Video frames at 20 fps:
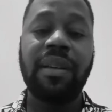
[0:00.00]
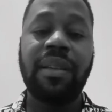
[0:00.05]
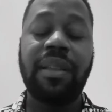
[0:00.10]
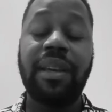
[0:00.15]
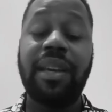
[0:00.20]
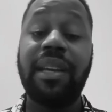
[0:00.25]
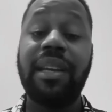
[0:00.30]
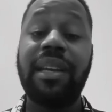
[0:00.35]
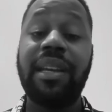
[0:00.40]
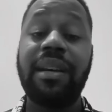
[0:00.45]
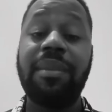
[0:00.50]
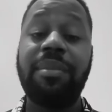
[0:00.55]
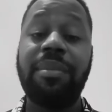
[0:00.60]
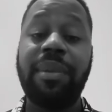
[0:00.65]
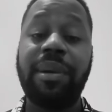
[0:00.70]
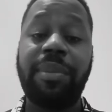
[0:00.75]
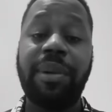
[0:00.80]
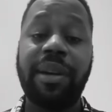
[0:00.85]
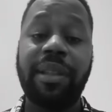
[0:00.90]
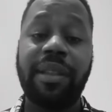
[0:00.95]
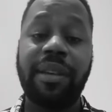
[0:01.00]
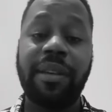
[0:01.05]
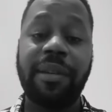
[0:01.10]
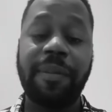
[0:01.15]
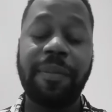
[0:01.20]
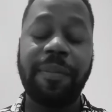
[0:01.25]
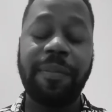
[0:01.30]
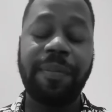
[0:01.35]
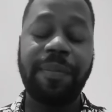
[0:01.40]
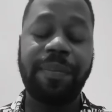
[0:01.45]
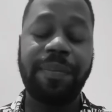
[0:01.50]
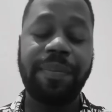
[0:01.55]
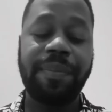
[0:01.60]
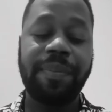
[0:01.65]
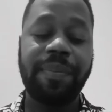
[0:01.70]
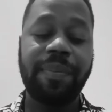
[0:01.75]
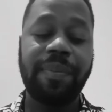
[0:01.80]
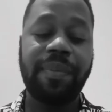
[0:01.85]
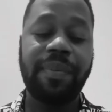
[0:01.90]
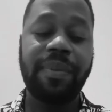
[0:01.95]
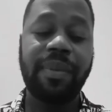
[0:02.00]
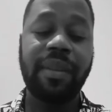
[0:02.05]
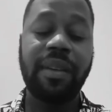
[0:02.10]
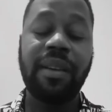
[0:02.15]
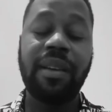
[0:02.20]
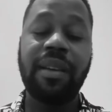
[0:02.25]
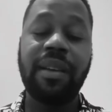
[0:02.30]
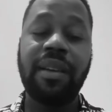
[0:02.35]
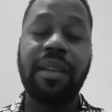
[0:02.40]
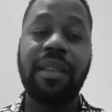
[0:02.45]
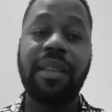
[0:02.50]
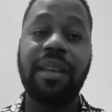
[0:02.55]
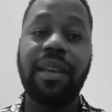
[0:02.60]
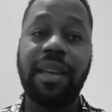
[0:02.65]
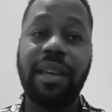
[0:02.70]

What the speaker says: they kidnapped my brother. They